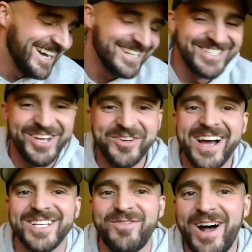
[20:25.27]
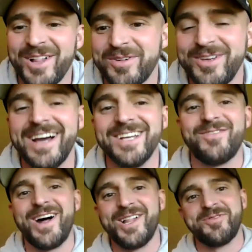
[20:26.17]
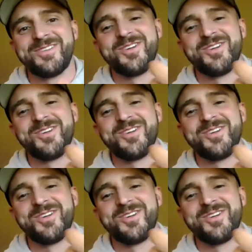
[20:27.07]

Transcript: You guys follow each